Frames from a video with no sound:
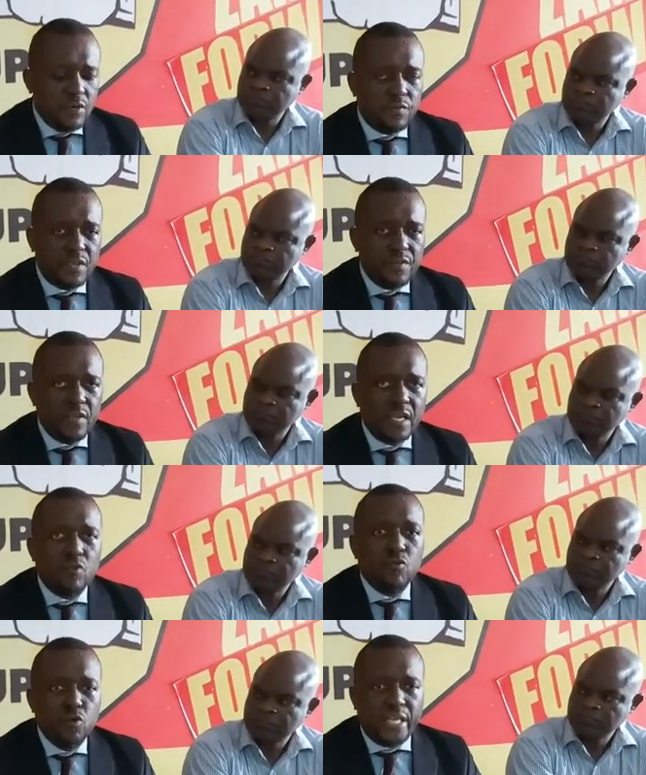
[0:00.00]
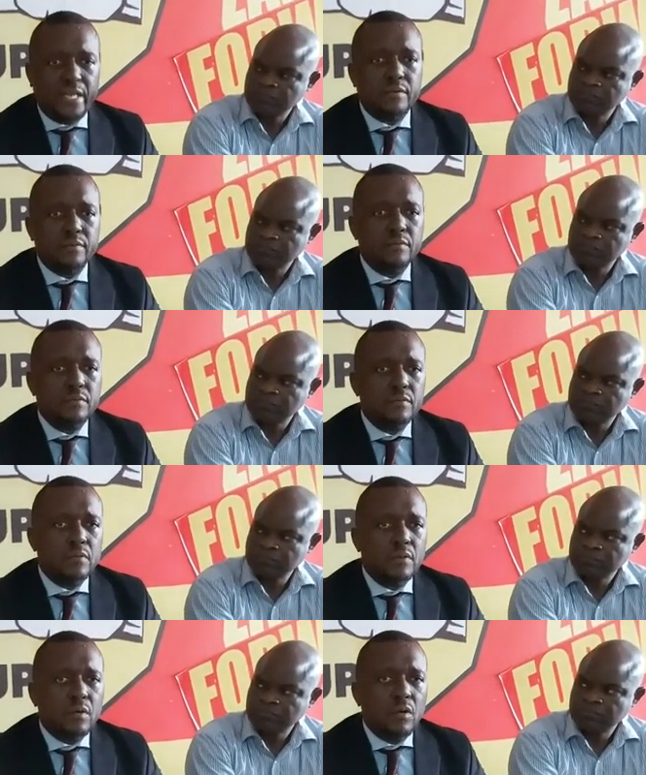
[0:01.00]
Speaker 1: of giving a ruling
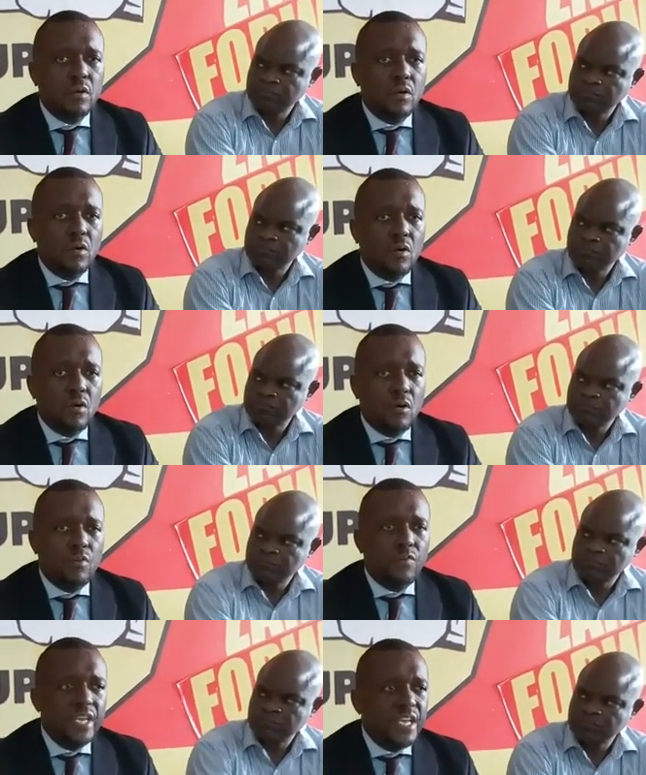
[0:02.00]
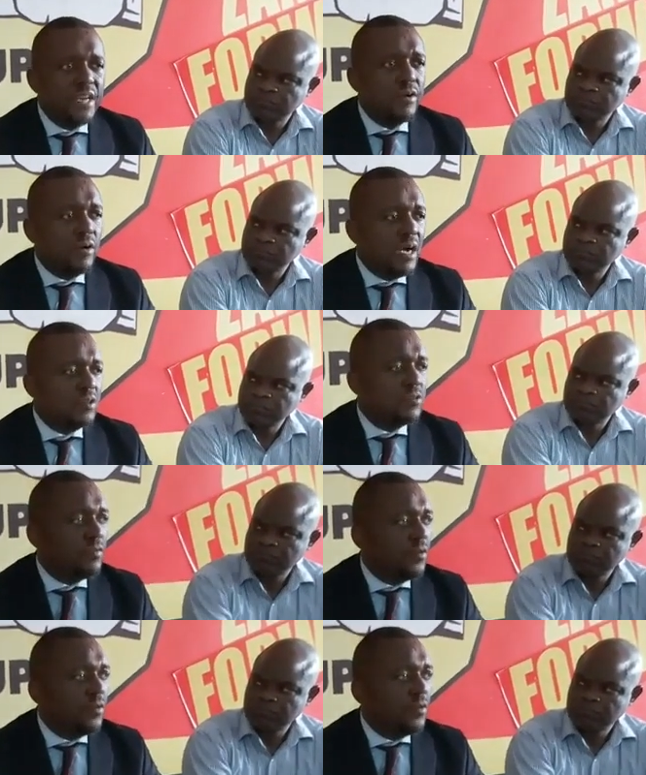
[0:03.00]
of in or out of